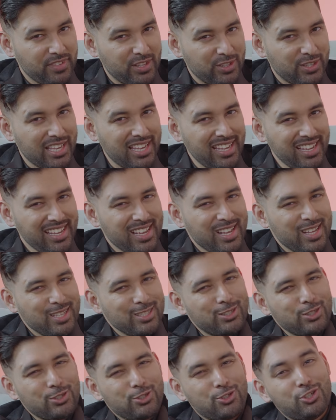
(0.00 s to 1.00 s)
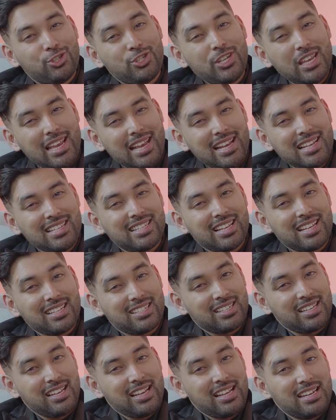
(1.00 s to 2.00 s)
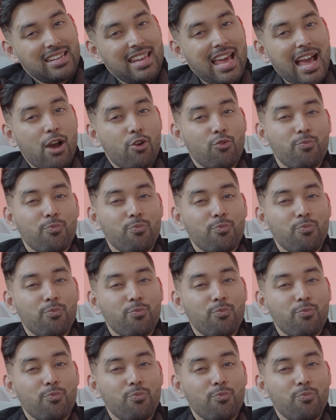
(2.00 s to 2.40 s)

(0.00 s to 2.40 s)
Okay? So Jesus now